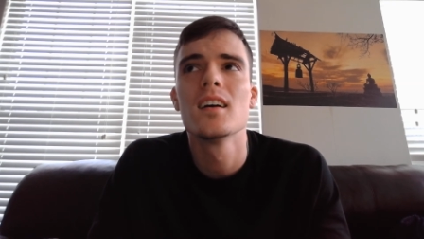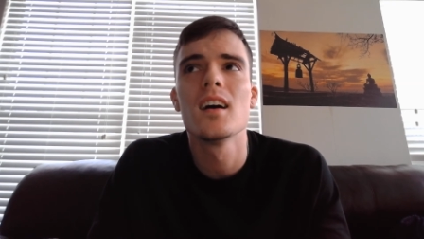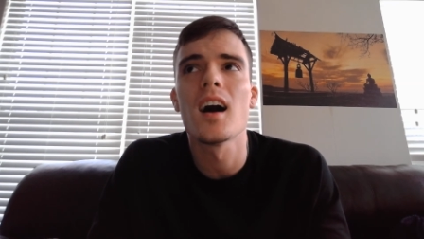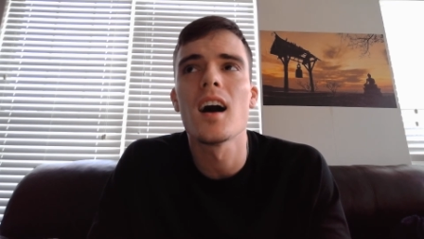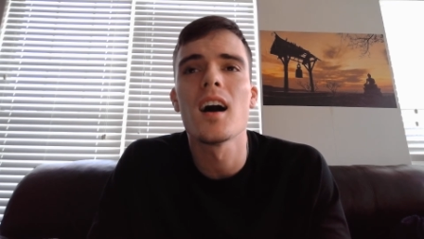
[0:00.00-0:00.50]

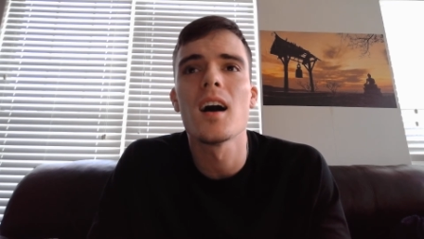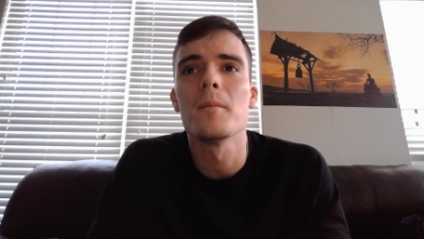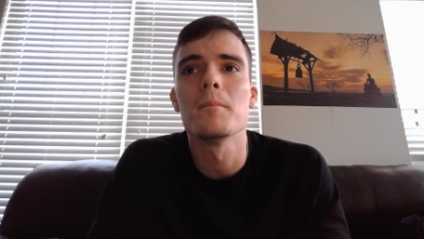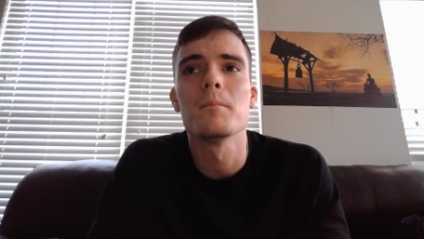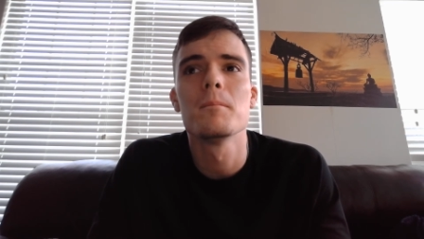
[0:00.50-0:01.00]

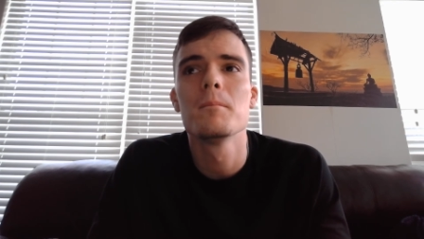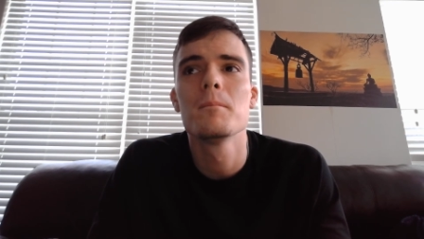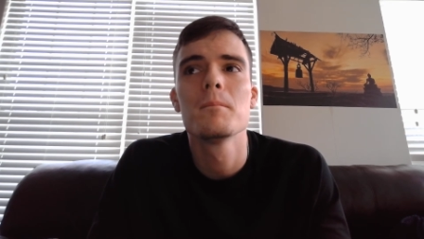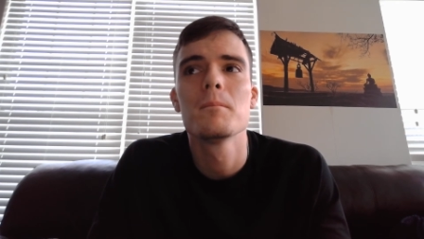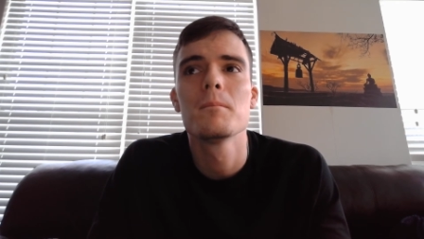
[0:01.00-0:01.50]

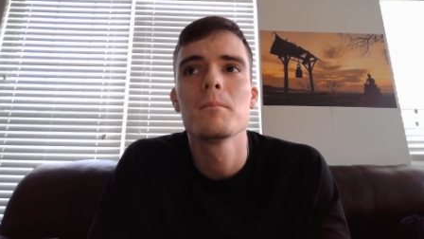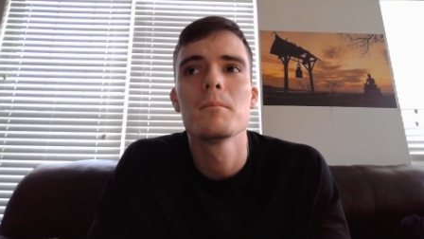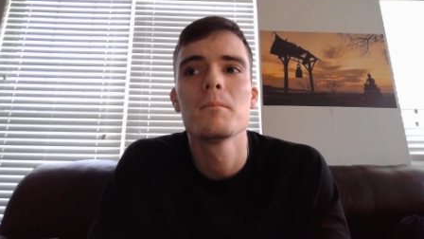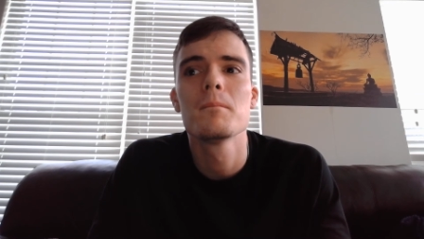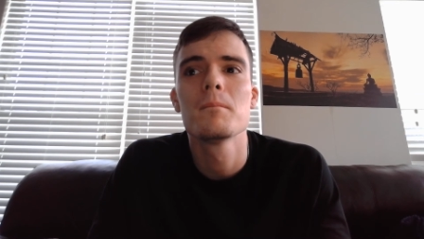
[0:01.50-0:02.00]

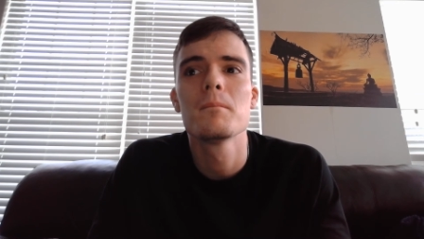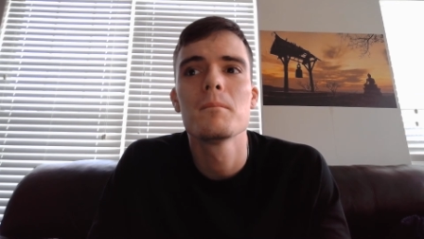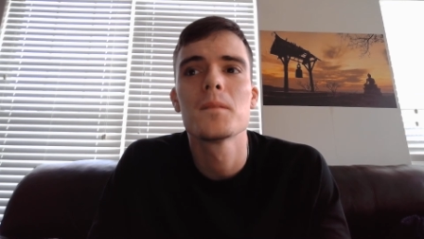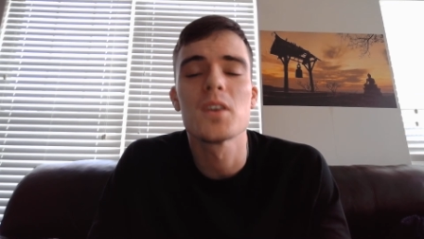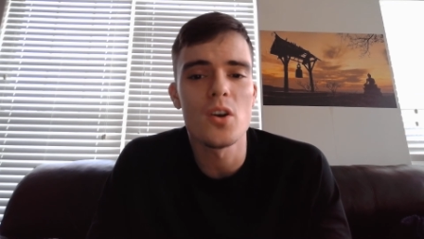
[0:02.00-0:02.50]

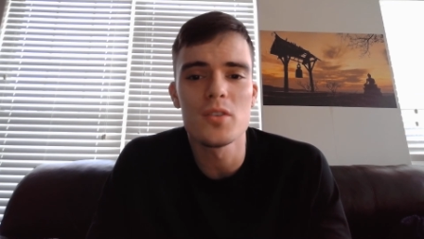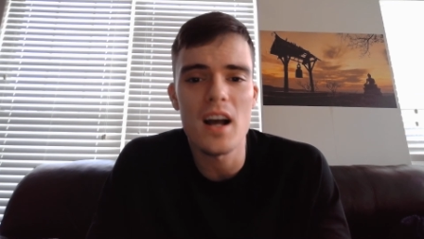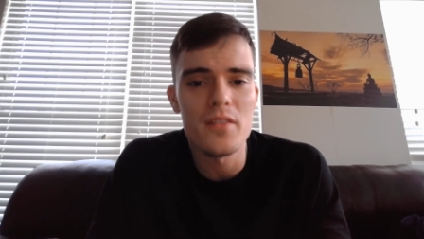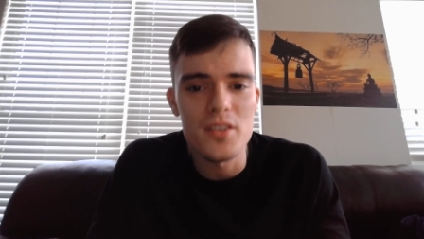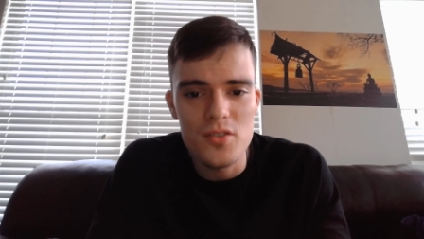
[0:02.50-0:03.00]
to go
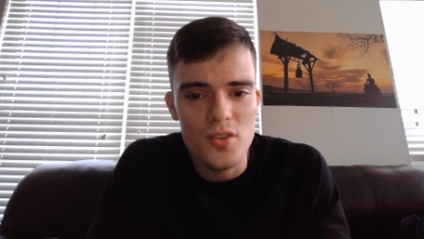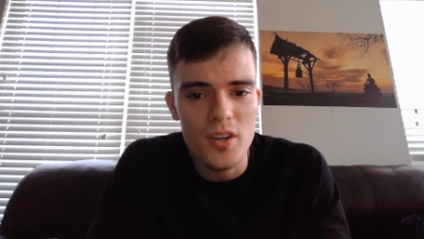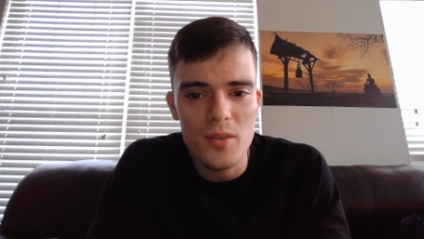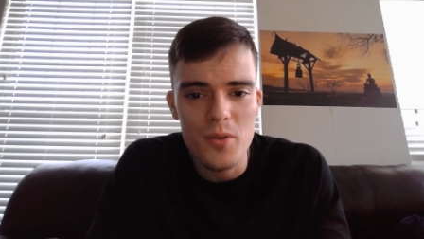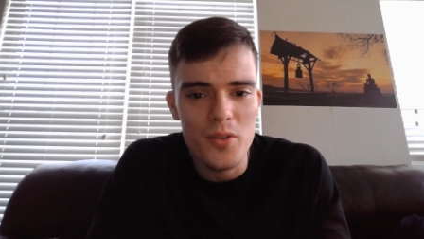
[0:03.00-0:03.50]
down this journey with